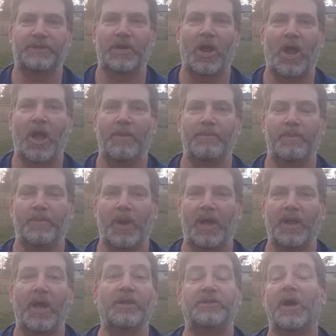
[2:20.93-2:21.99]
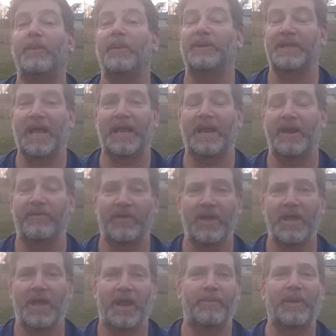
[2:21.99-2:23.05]
a double negative.
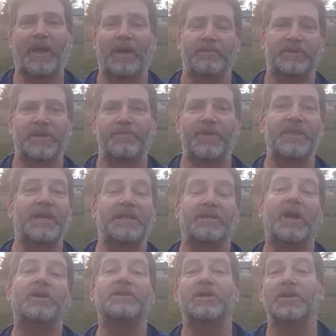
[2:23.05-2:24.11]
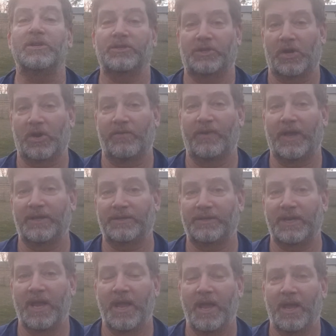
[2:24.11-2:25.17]
It becomes something that doesn't serve
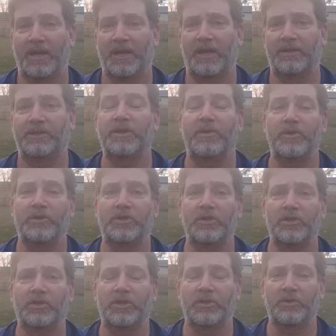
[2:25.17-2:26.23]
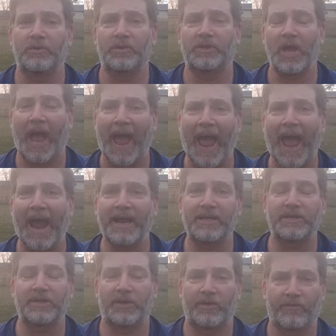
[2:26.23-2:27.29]
us. To
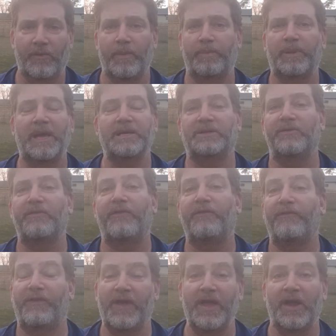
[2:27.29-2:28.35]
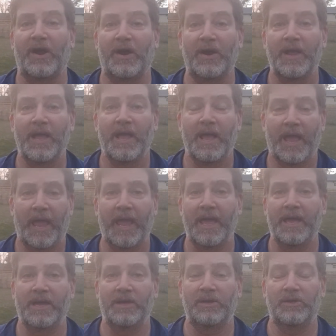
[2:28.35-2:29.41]
act from a place of fear
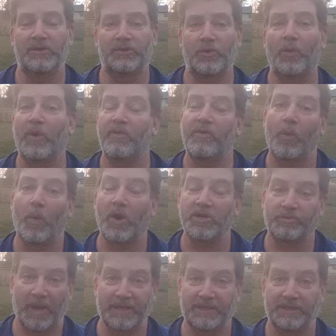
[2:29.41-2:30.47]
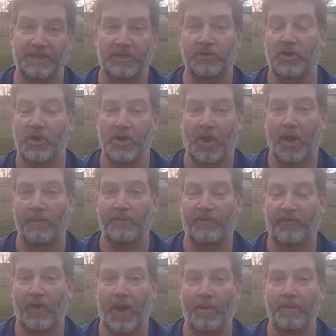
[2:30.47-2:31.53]
is one of the worst places that you can come
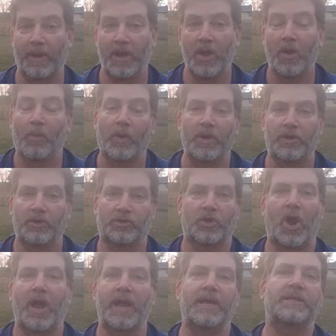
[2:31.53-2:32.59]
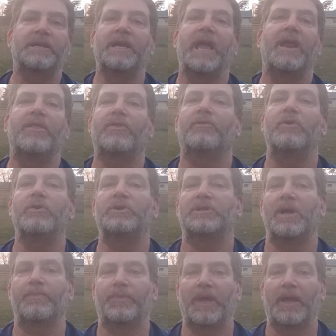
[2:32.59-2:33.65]
from when you're trying to get through
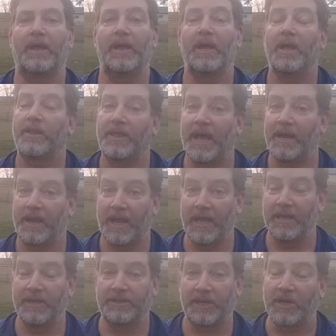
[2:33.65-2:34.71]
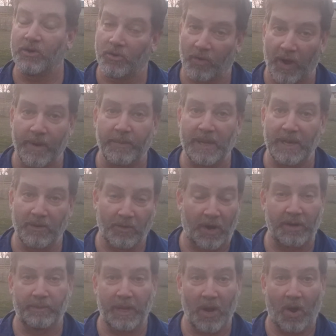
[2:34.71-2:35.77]
something that is incredibly,
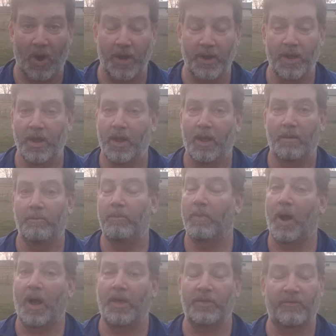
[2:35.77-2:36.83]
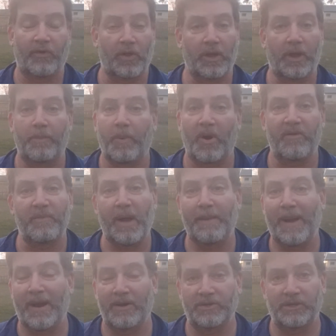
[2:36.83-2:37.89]
incredibly hard. The falling apart of my
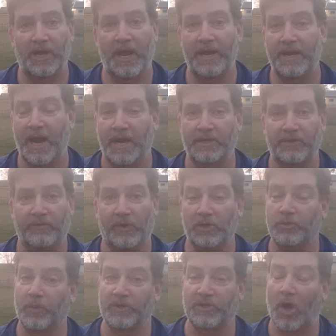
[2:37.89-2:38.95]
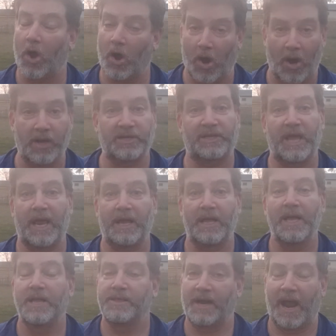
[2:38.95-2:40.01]
marriage and divorce was the hardest thing
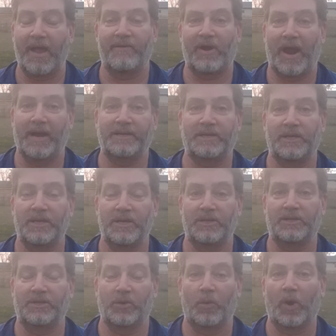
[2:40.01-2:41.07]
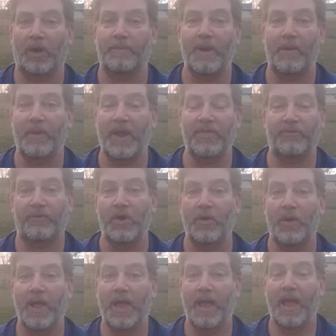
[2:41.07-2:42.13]
that I ever had to work my way through.